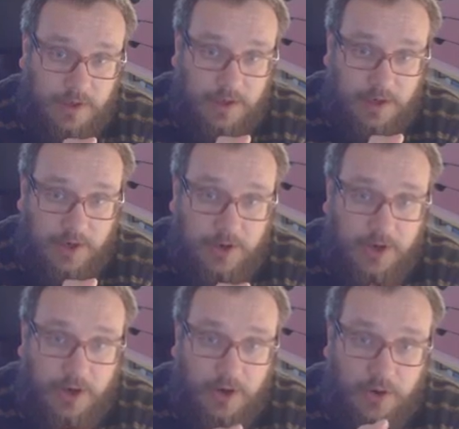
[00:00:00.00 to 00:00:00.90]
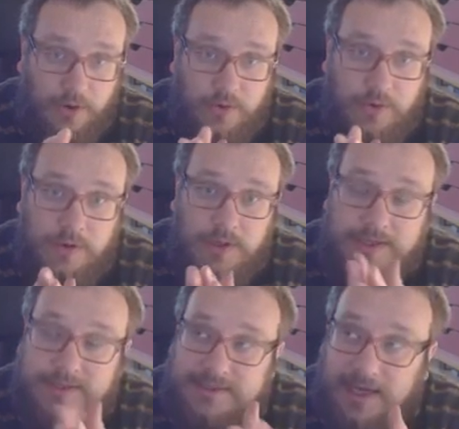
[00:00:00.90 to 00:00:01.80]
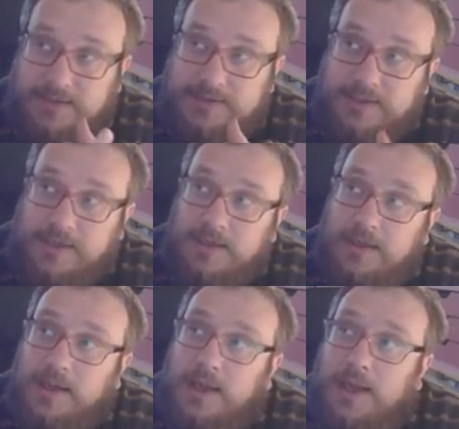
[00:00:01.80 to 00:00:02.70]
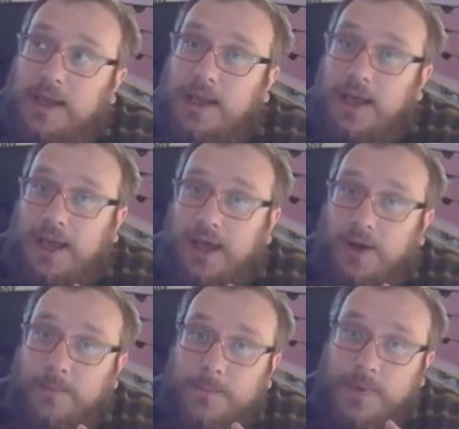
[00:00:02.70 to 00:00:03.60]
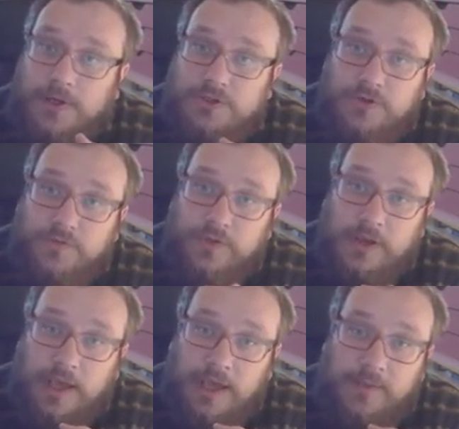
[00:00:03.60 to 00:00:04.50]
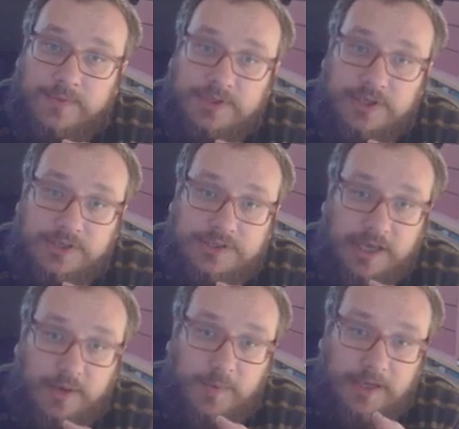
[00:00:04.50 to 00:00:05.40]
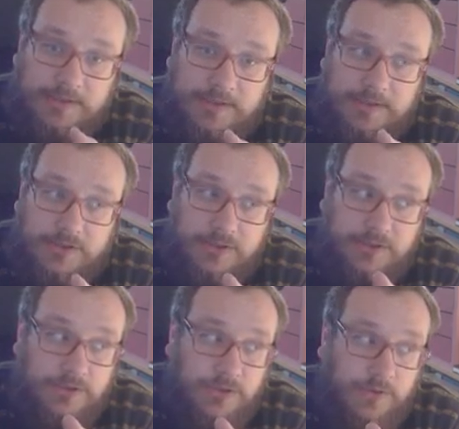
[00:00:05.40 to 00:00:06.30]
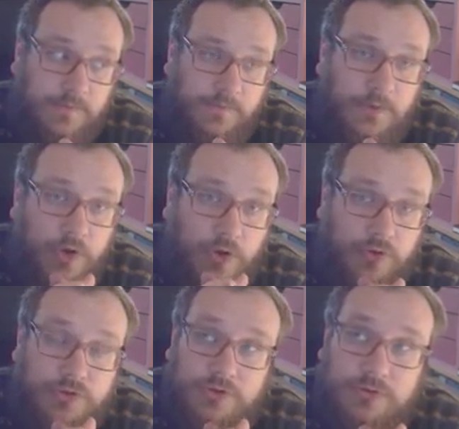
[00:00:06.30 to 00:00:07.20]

don't know exactly how much of the game is going to take place in this console. Not